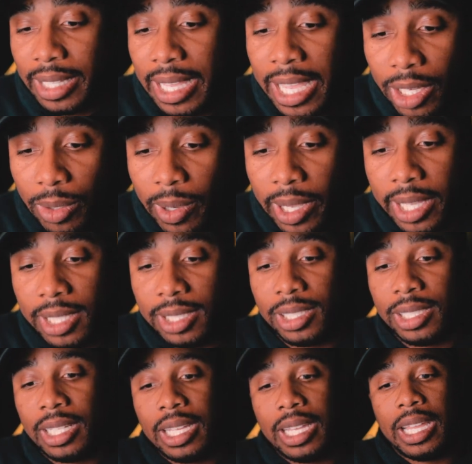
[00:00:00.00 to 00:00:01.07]
Anyways,
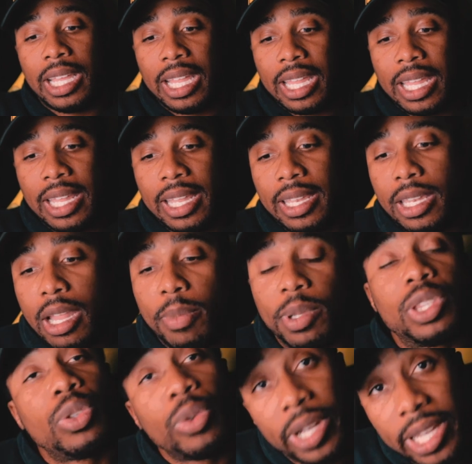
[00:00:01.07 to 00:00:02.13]
number
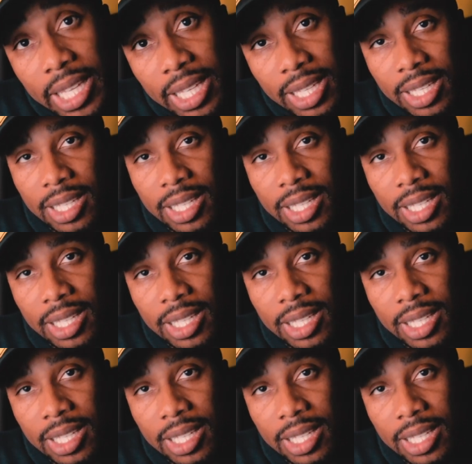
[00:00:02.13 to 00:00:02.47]
three,